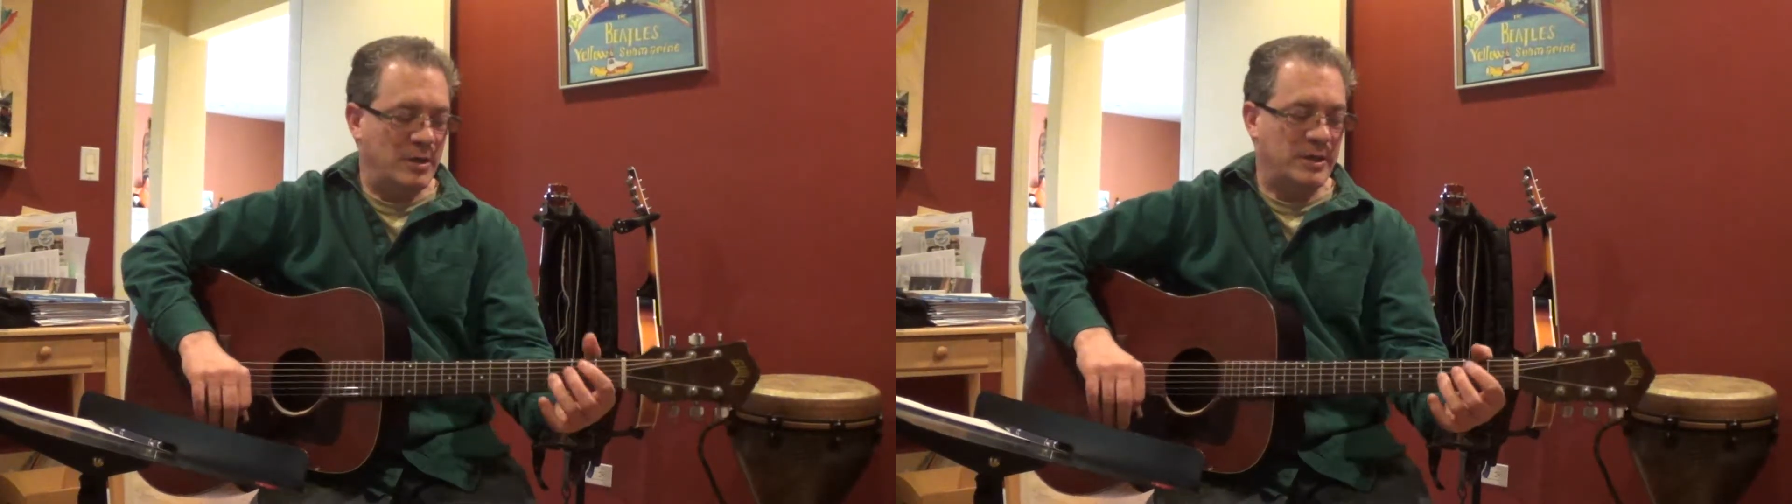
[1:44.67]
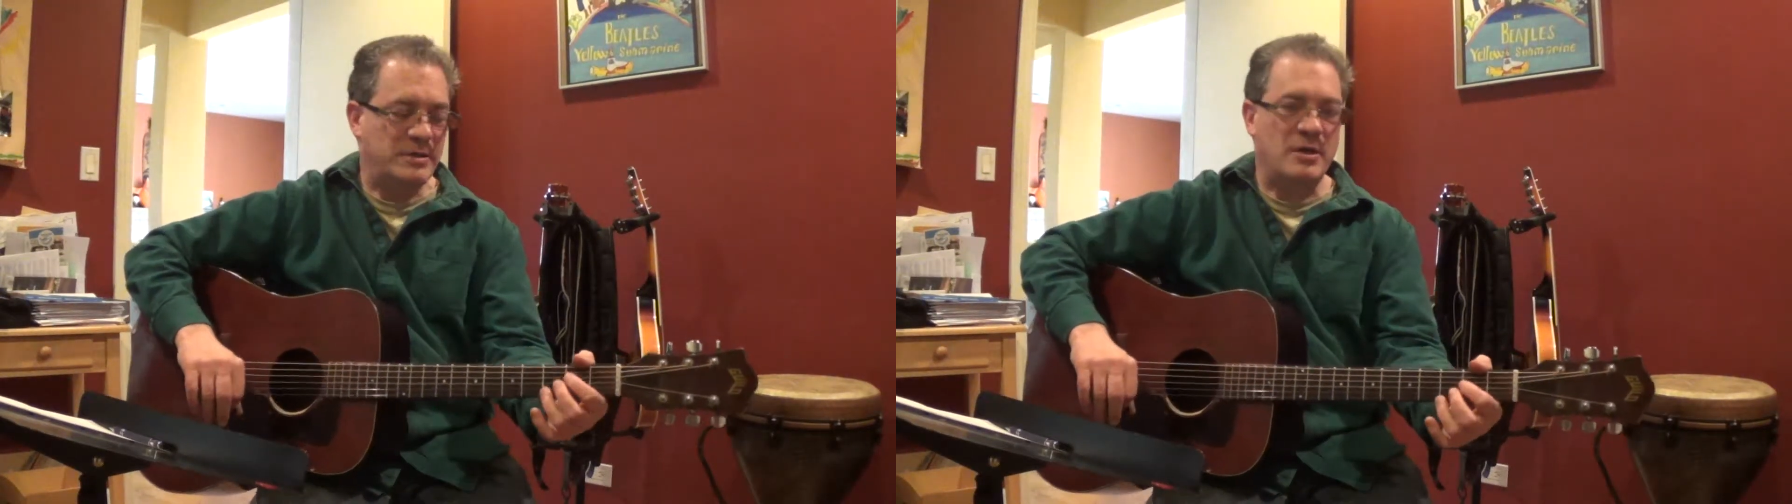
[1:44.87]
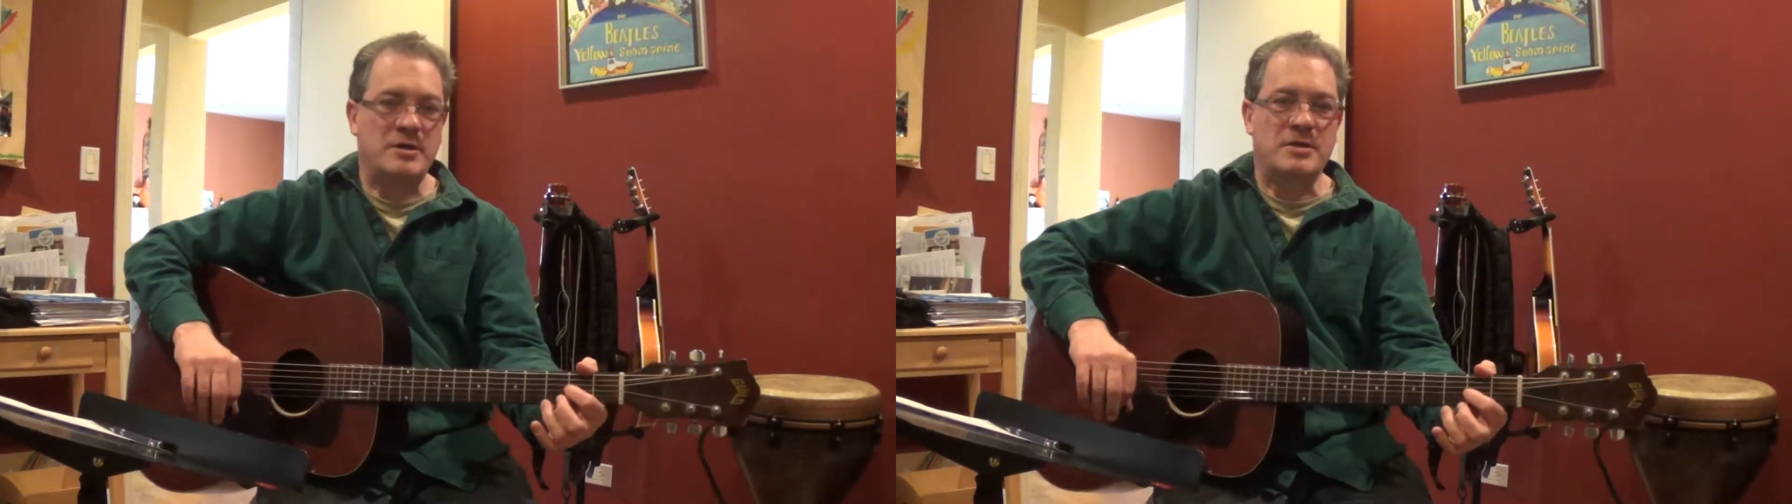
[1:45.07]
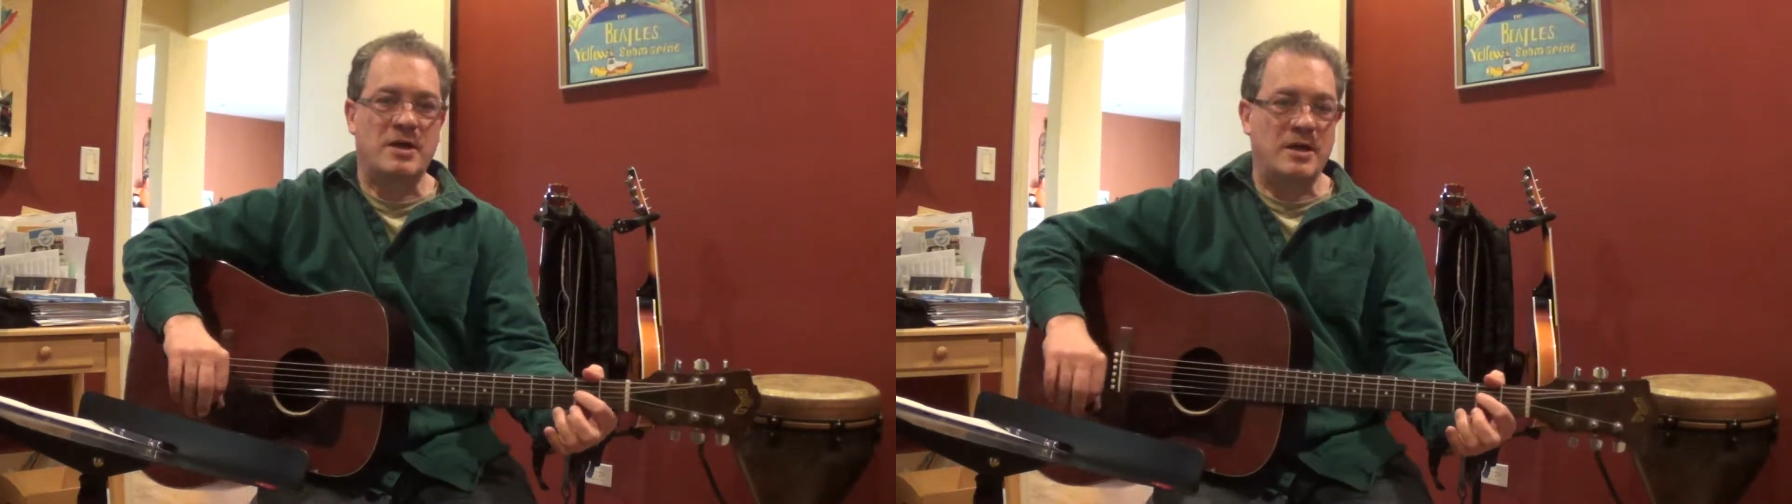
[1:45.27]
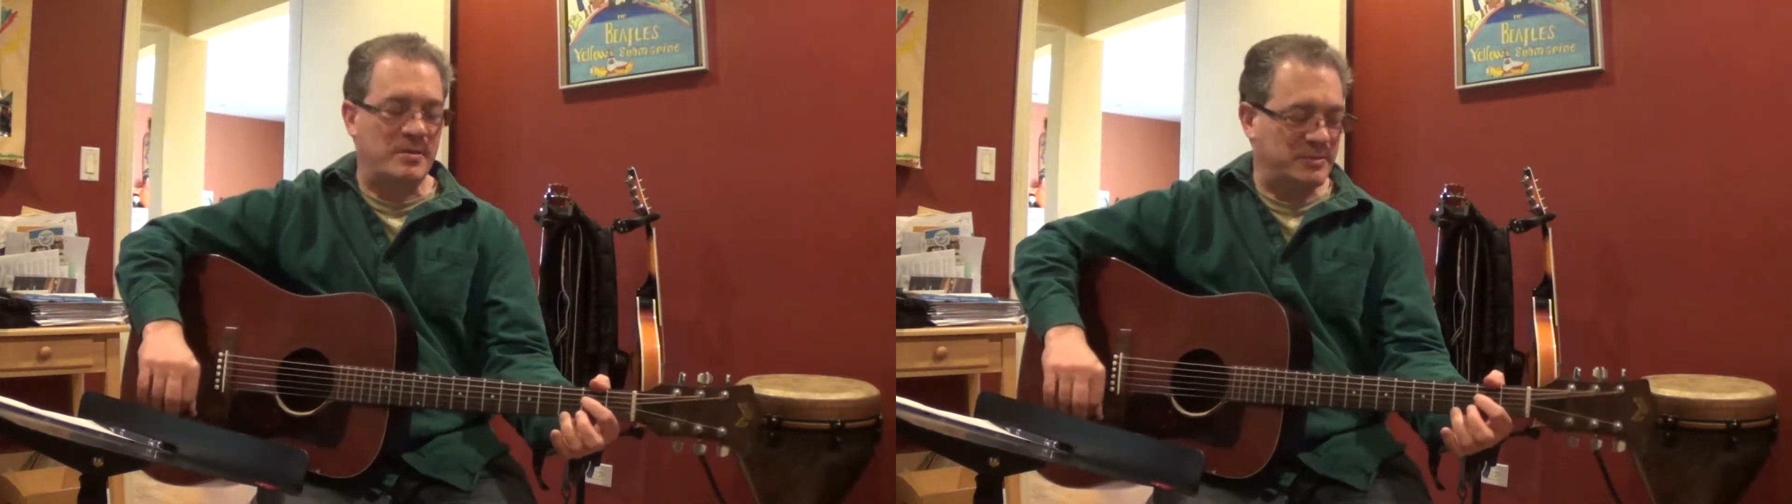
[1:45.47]
Guitar
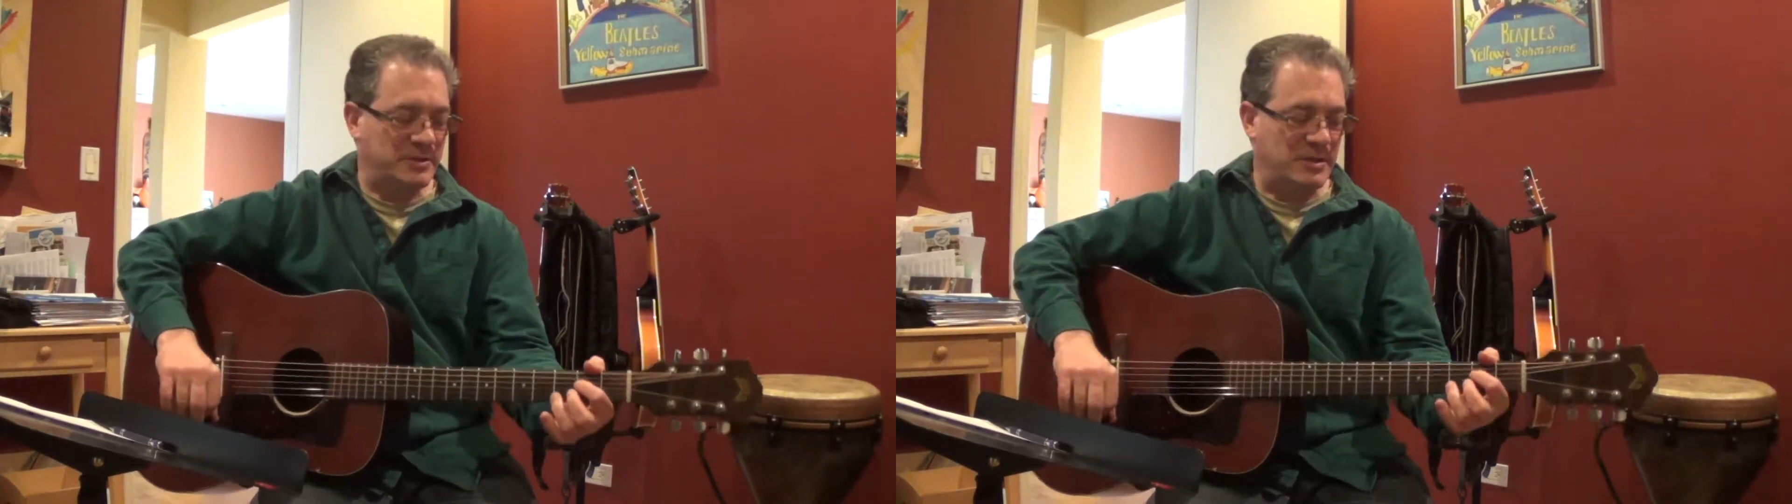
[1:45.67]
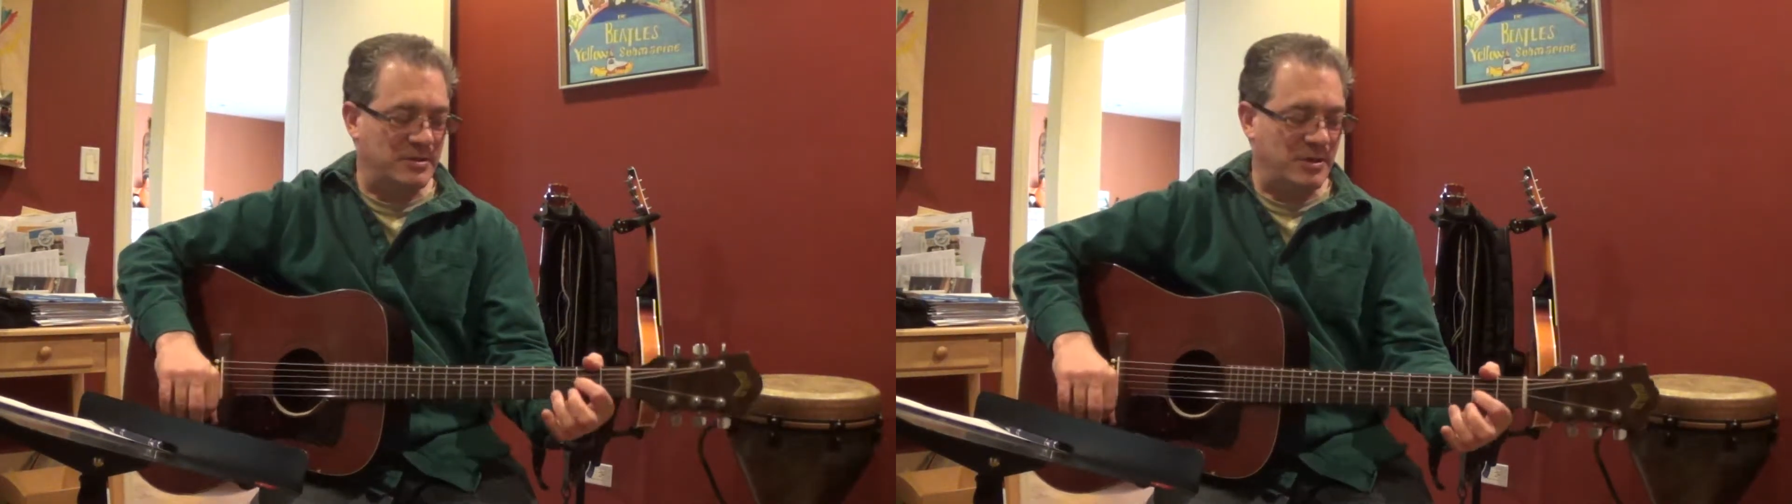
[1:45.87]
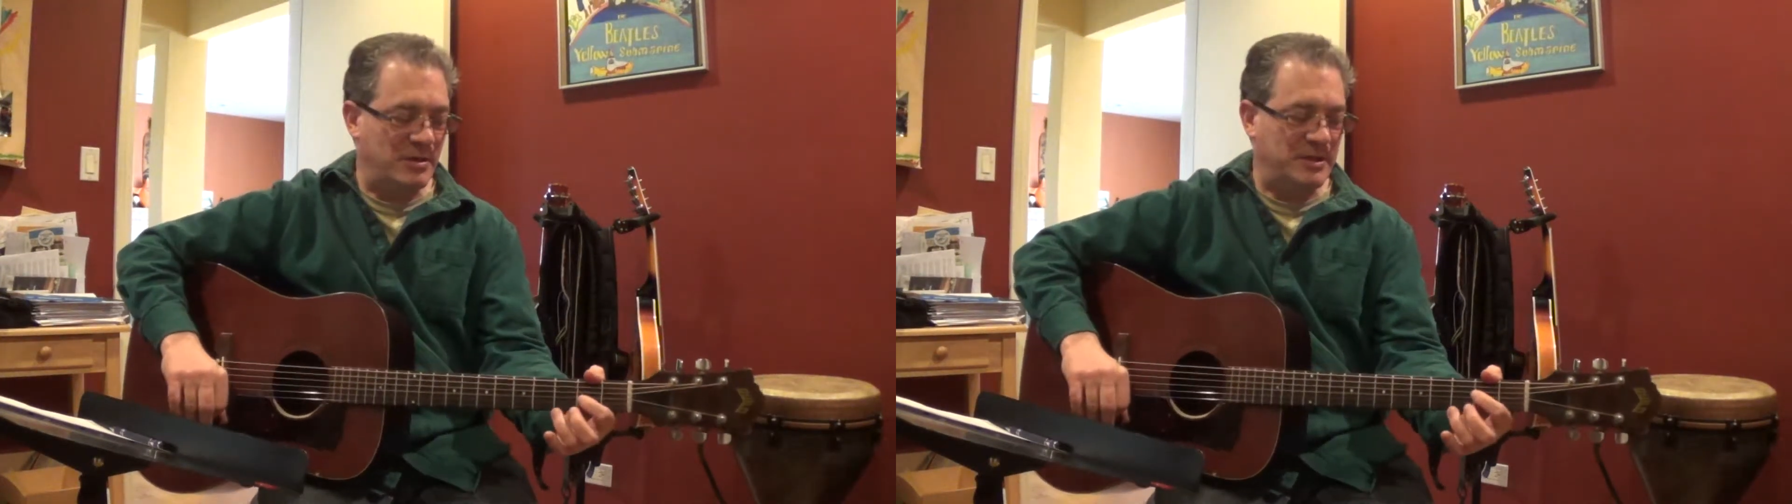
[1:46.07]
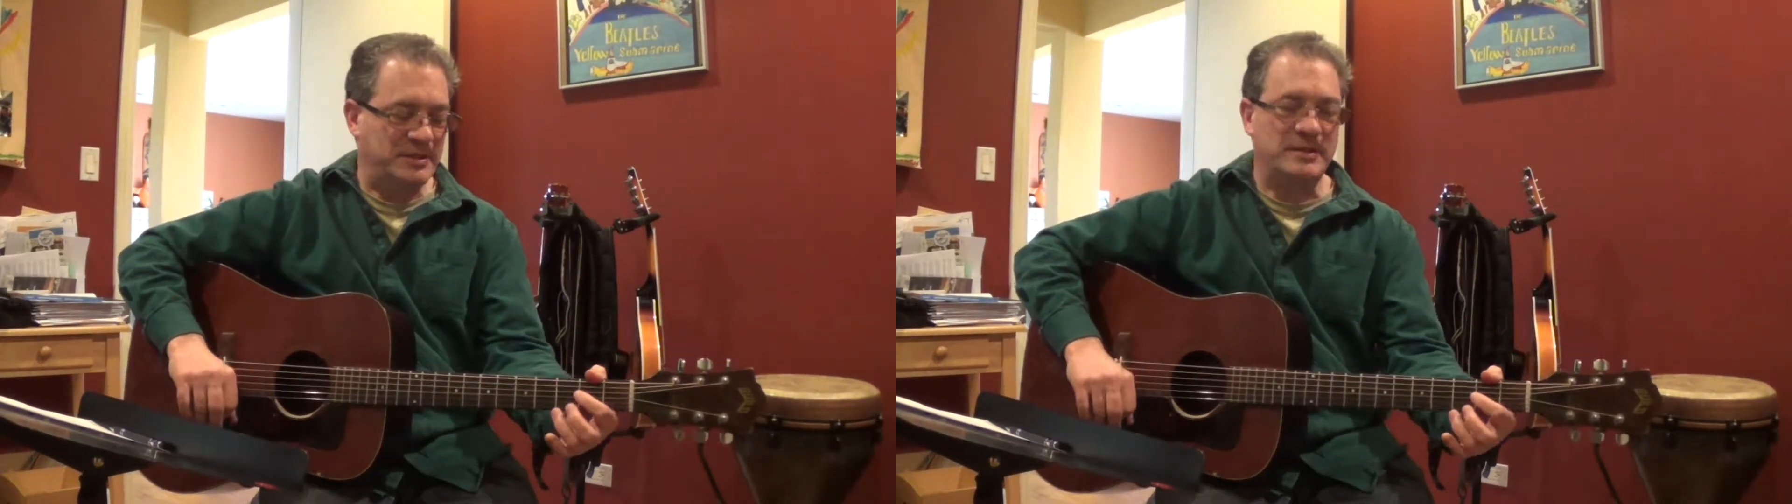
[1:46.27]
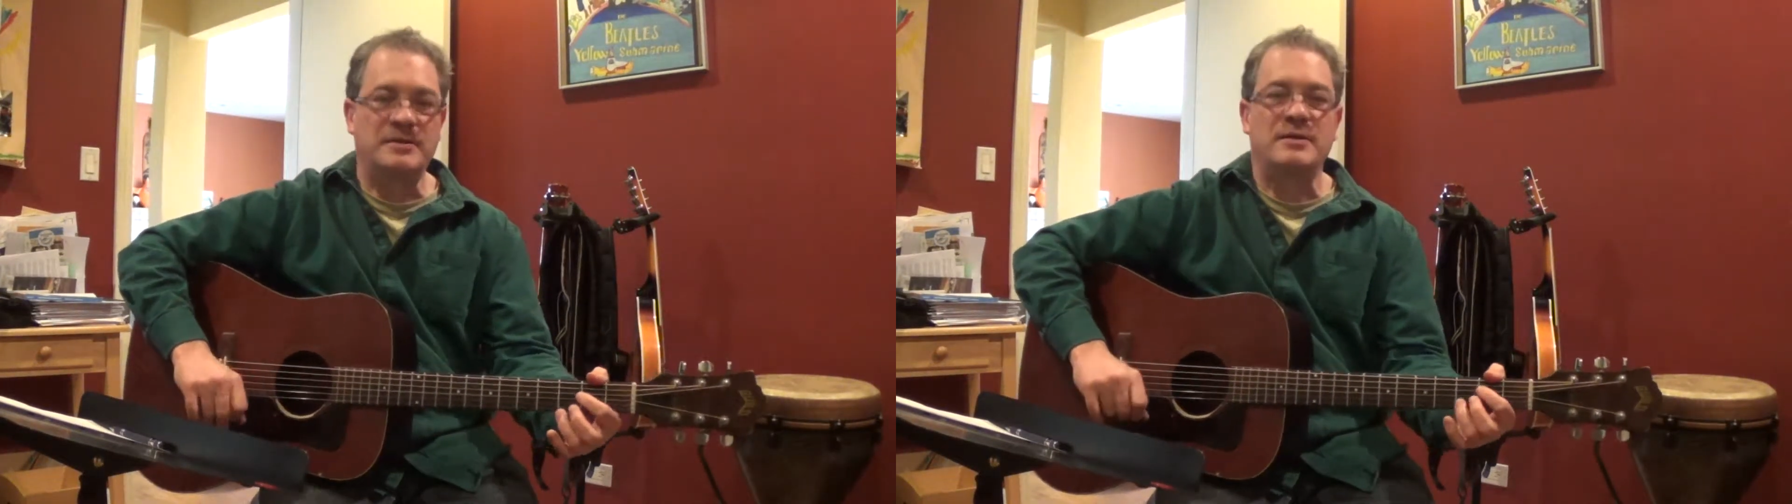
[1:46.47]
Tom's Guitar
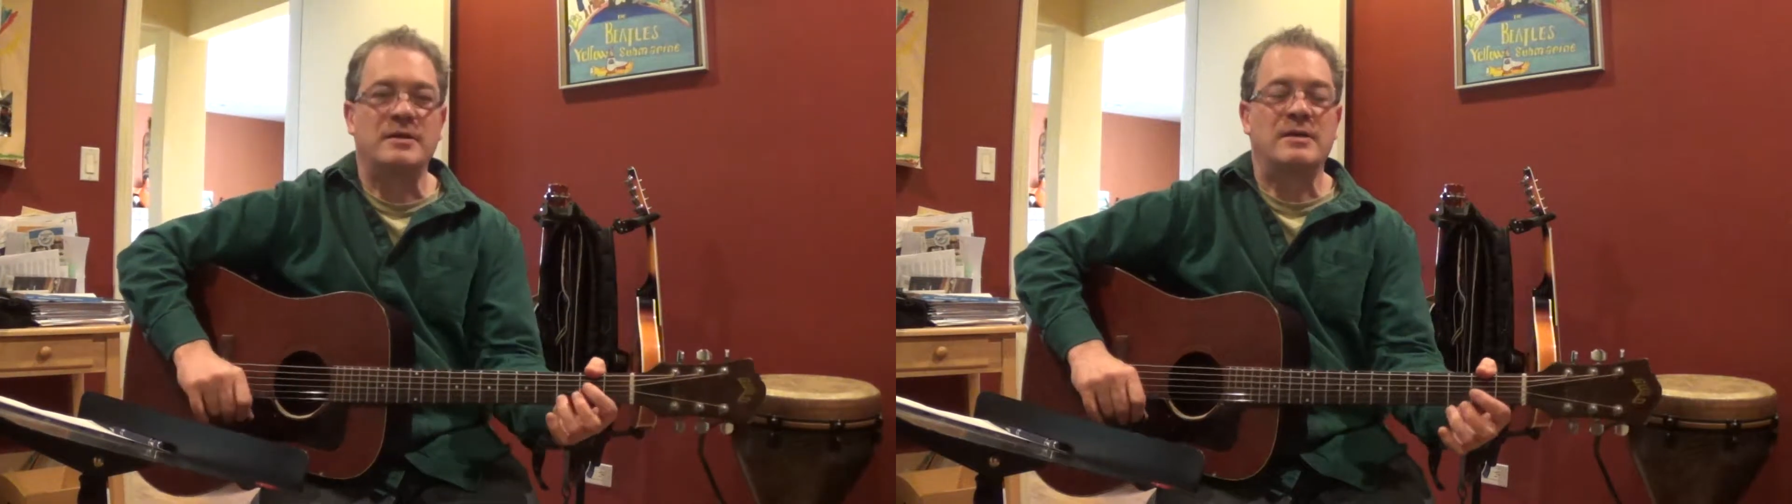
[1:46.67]
Lesson,